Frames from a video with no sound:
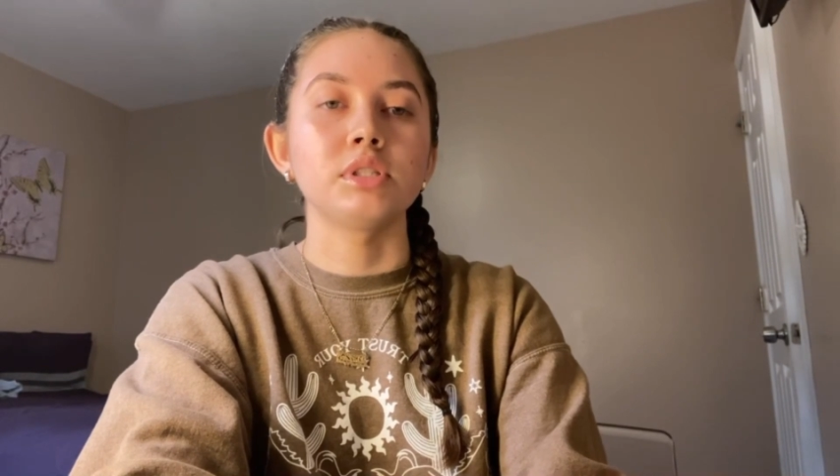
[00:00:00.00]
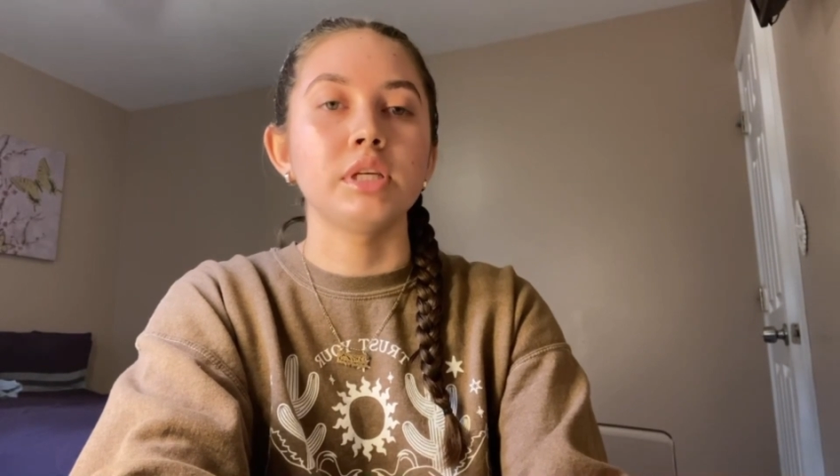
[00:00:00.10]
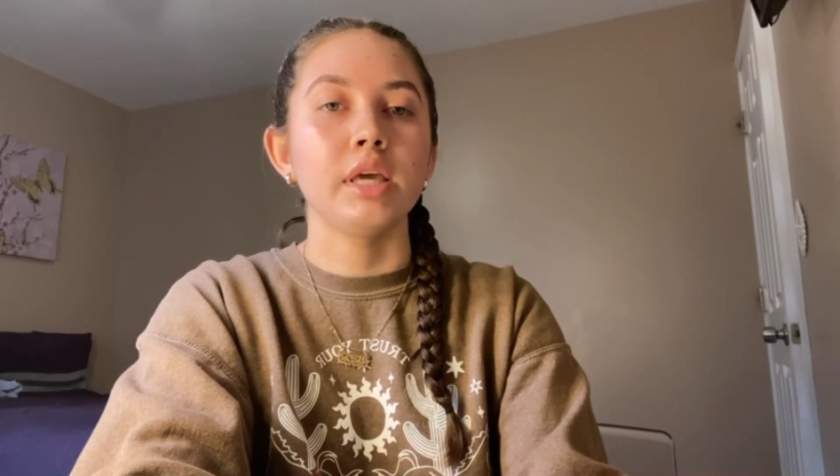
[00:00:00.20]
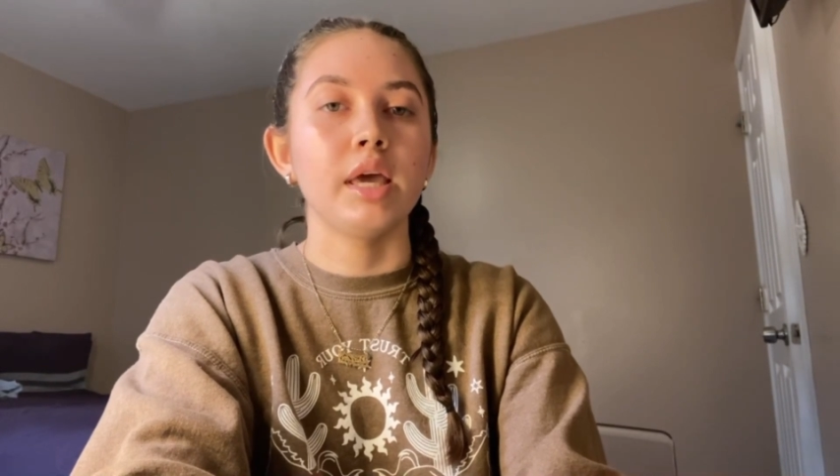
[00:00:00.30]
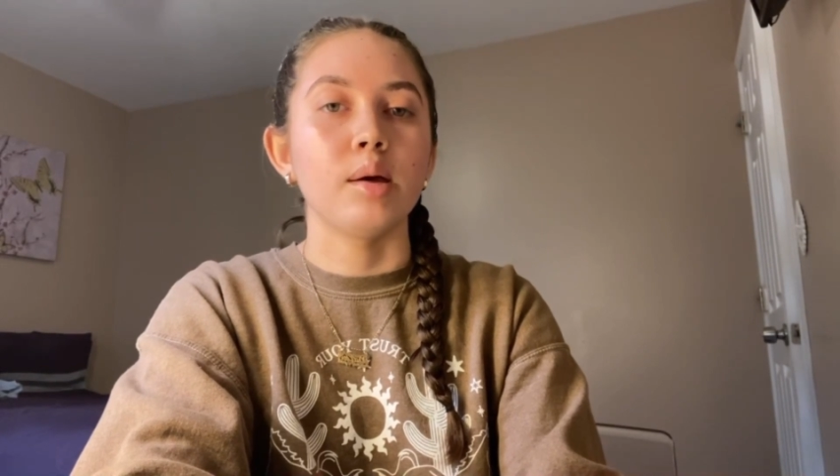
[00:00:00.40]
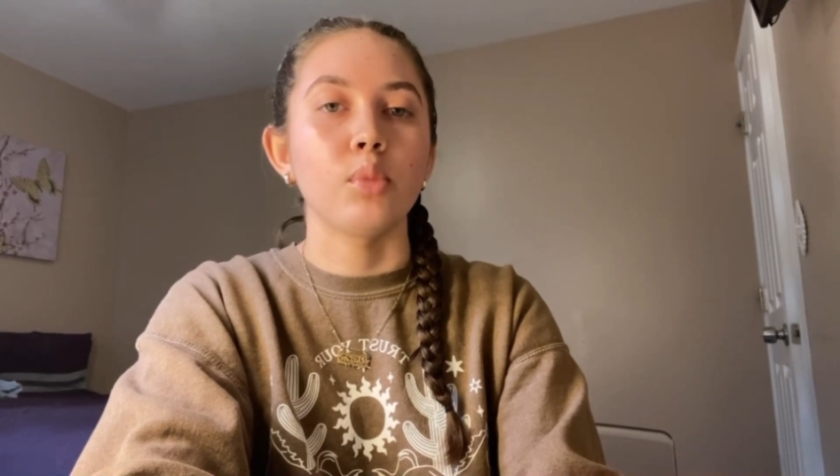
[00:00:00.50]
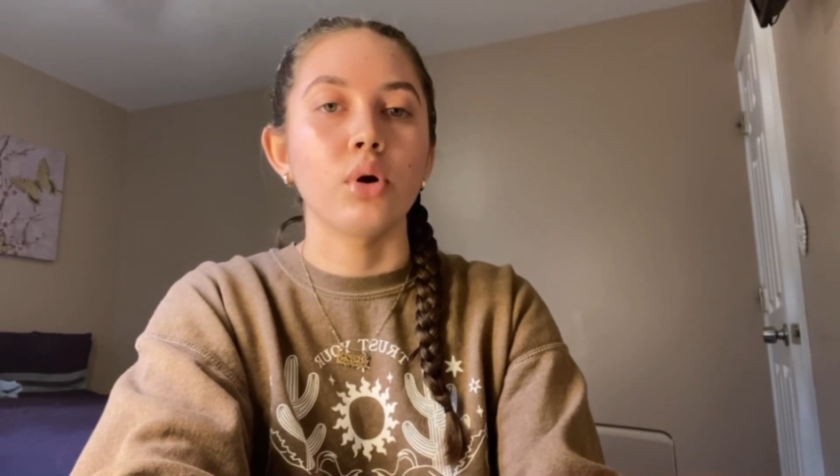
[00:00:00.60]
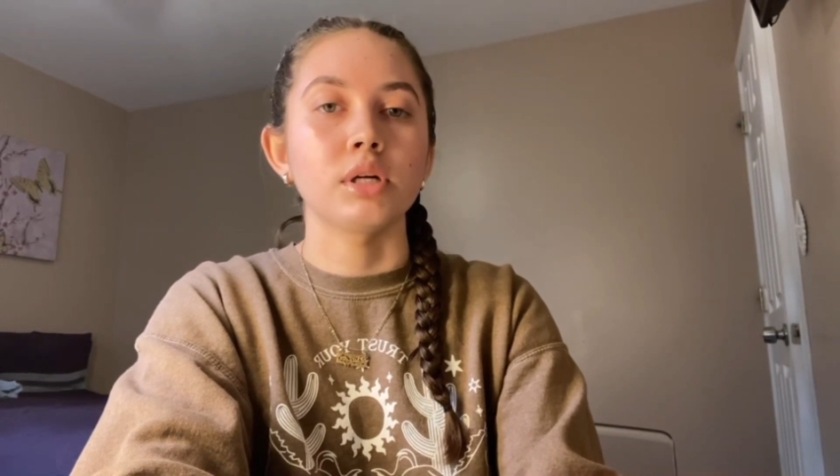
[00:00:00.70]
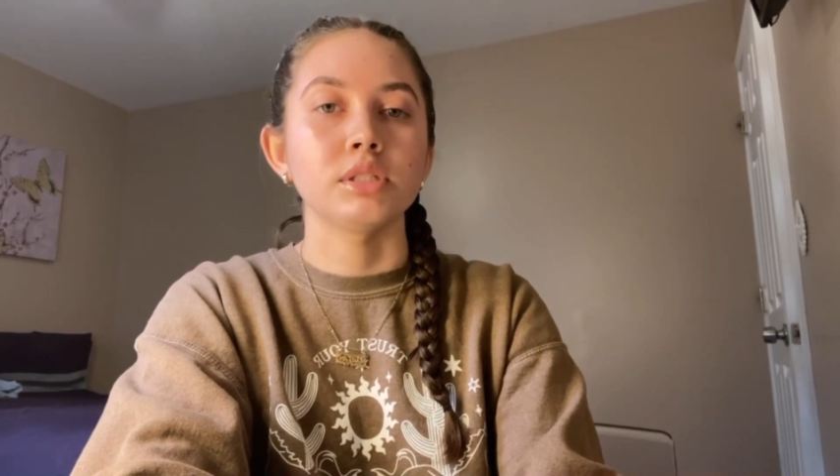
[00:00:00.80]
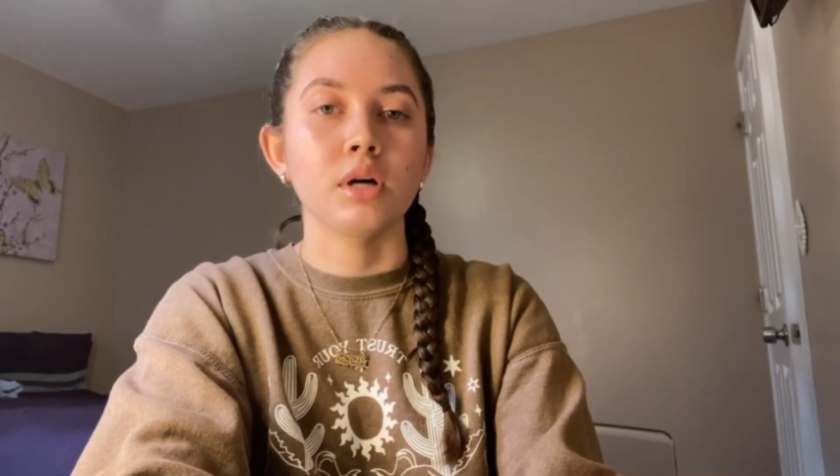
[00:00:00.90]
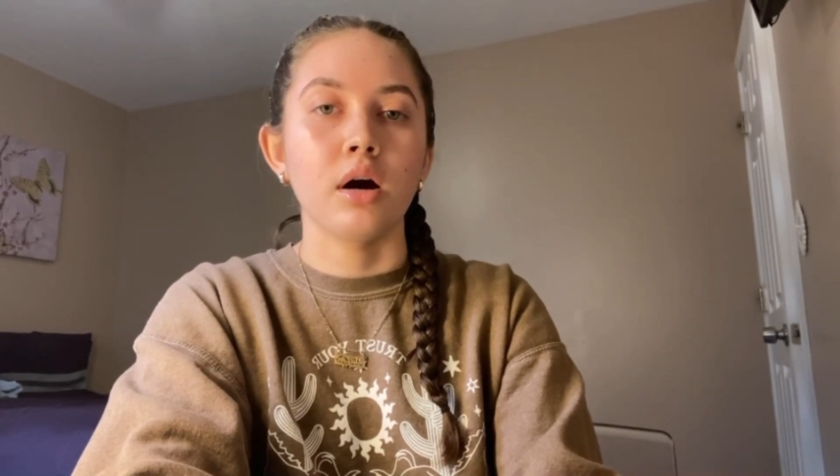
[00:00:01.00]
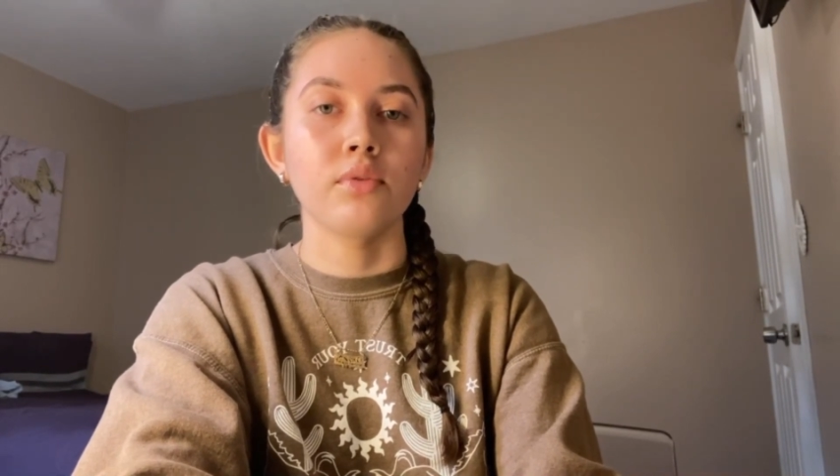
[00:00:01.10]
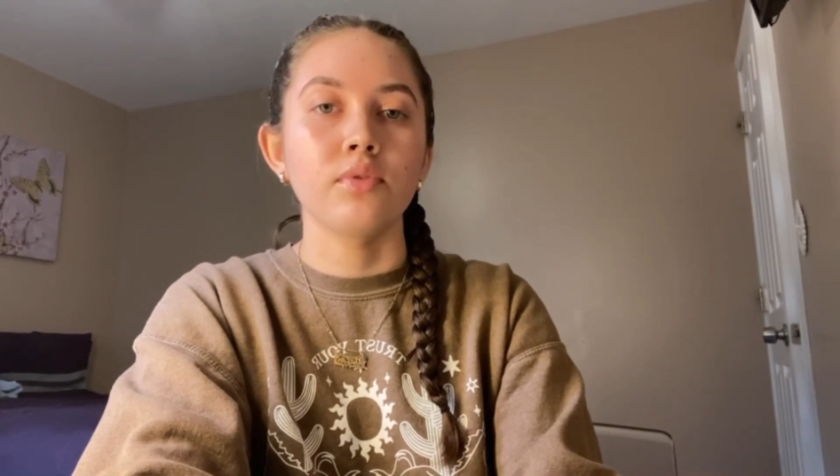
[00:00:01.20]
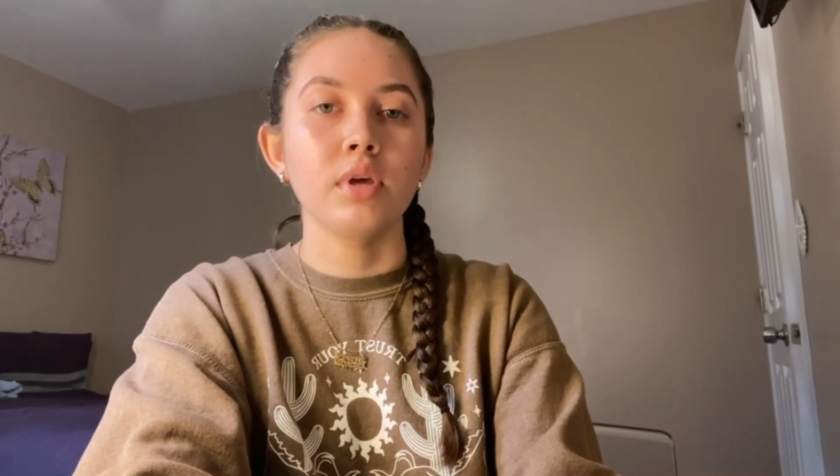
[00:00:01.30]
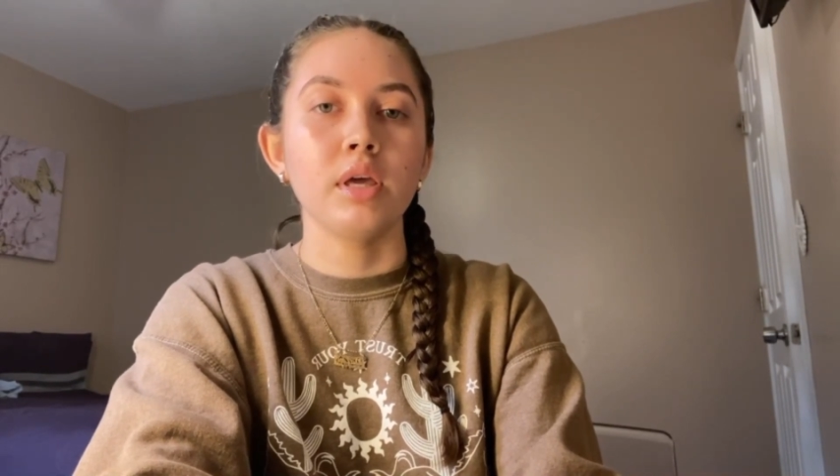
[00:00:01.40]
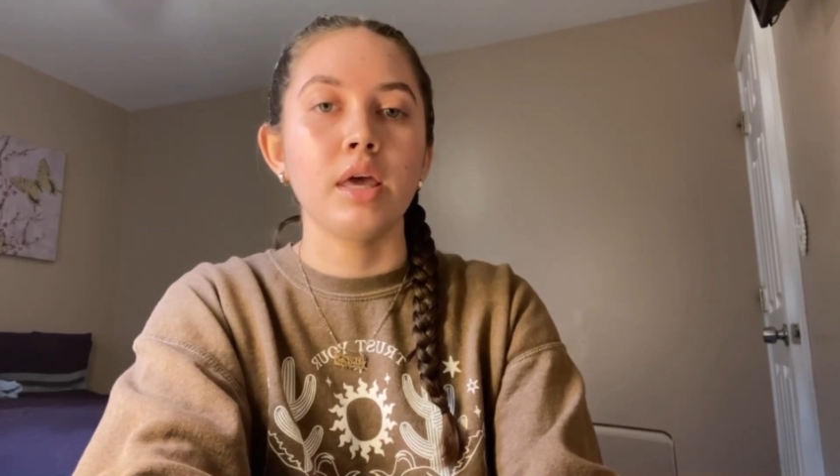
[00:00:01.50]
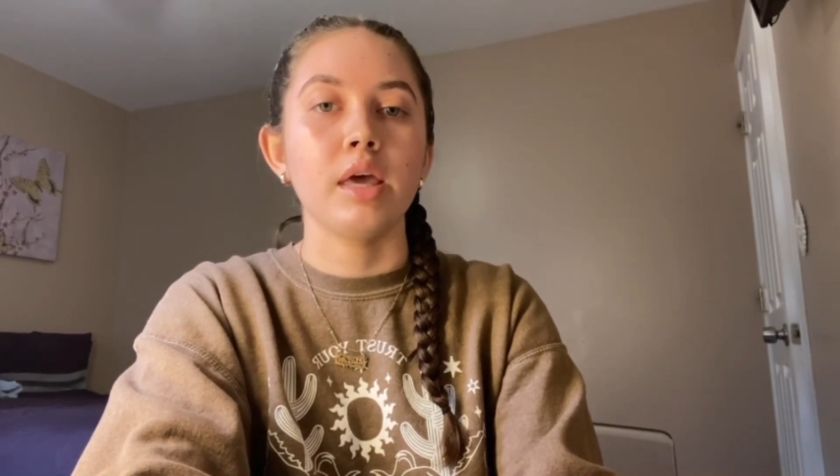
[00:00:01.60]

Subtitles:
Tea and Mocha's Coffee,